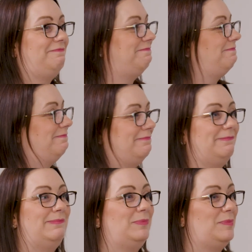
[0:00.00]
and
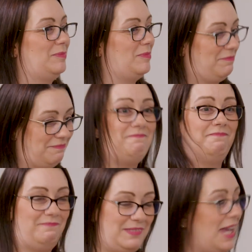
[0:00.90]
sitting down and
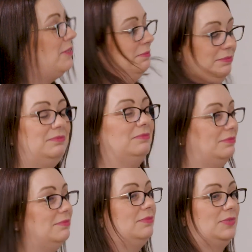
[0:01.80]
face to
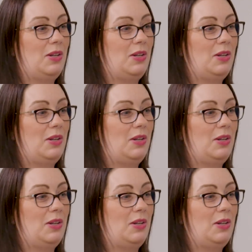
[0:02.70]
face?